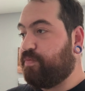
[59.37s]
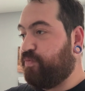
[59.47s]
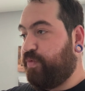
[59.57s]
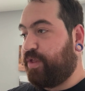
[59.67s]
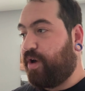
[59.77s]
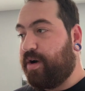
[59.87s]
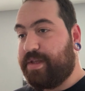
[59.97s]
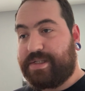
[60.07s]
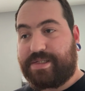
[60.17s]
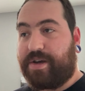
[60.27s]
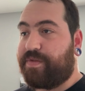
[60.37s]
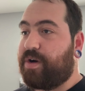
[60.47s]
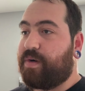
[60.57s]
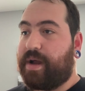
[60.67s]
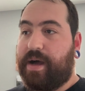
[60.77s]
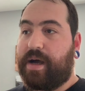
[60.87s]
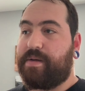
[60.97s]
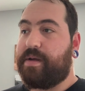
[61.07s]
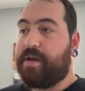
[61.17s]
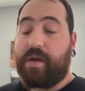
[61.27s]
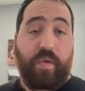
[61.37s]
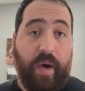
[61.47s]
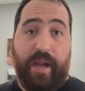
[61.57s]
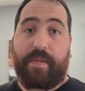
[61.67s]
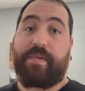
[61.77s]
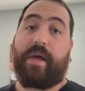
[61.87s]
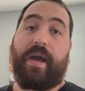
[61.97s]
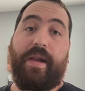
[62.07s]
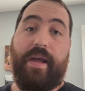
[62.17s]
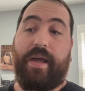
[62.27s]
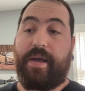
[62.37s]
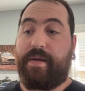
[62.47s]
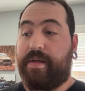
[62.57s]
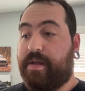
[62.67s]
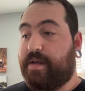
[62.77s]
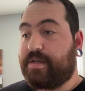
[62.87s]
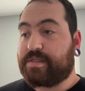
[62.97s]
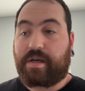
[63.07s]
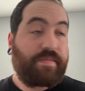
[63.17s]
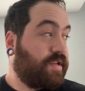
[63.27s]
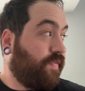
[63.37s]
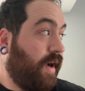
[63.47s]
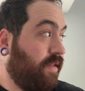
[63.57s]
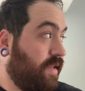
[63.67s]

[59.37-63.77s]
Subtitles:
with all this stuff going on, wedding planning, summer's finally